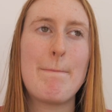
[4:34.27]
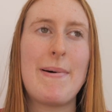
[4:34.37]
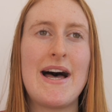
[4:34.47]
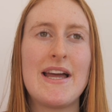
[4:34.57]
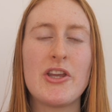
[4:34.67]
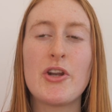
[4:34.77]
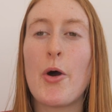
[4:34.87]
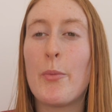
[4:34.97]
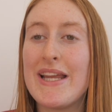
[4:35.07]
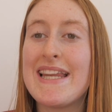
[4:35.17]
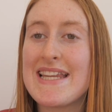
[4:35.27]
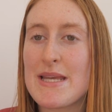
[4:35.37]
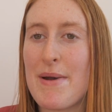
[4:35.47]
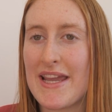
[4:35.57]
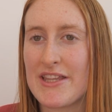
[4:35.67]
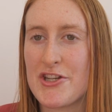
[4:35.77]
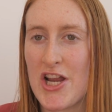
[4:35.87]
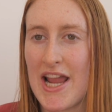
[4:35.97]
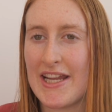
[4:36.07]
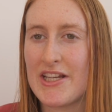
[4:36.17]
But, you know, we need to make the
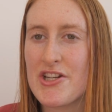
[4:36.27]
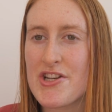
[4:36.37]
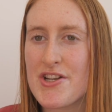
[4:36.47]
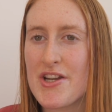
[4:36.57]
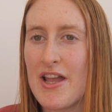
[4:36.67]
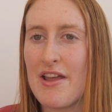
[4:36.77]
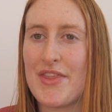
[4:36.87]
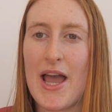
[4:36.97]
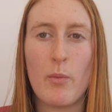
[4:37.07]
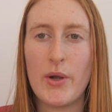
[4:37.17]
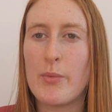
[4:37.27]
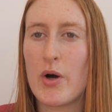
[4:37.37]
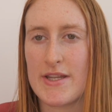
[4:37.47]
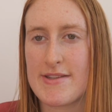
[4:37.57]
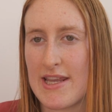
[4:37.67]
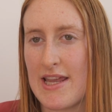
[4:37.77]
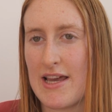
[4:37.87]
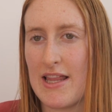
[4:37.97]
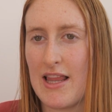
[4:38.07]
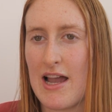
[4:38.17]
change that we want to see in
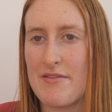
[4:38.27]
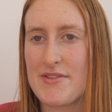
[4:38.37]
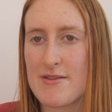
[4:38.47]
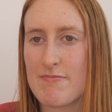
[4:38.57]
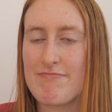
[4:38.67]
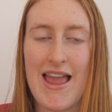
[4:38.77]
our lives.